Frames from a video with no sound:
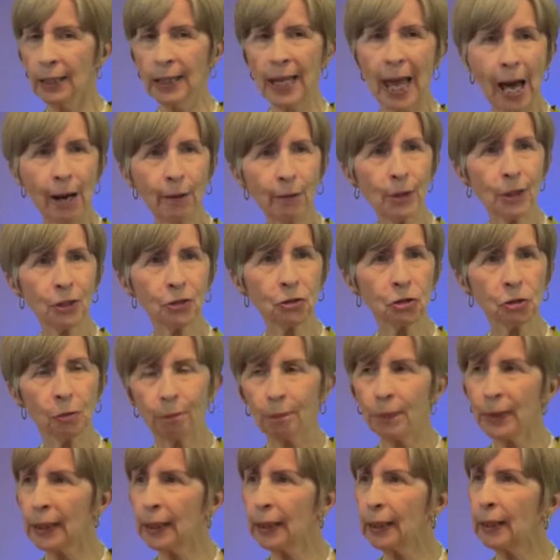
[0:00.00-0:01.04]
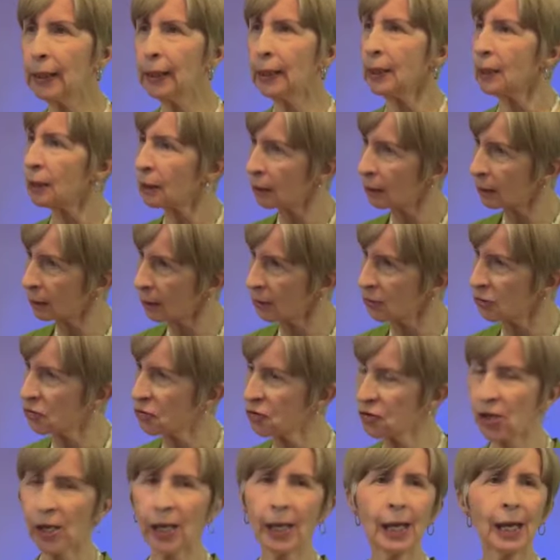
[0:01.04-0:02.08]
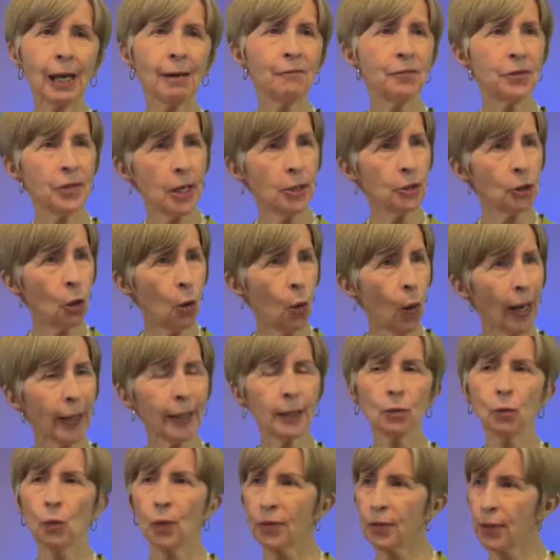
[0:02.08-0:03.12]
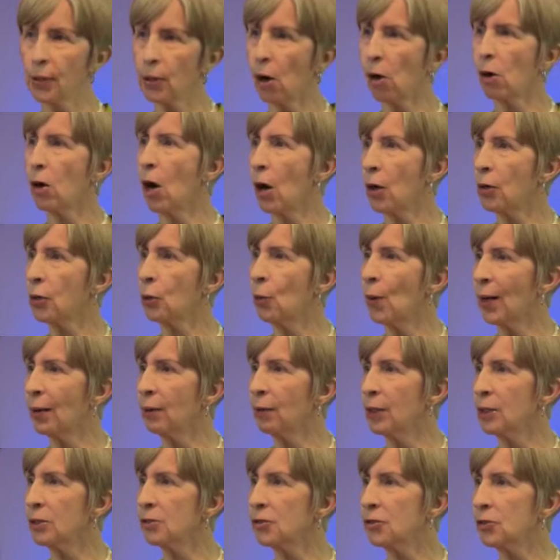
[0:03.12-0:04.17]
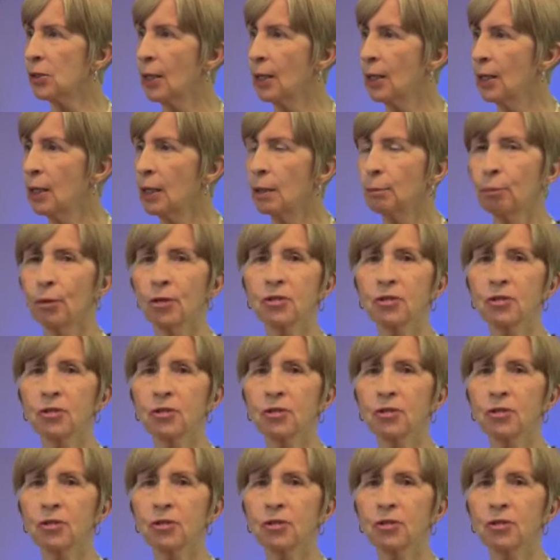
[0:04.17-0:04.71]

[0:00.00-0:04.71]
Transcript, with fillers: allow it to be conceived and quickened within our heart awareness,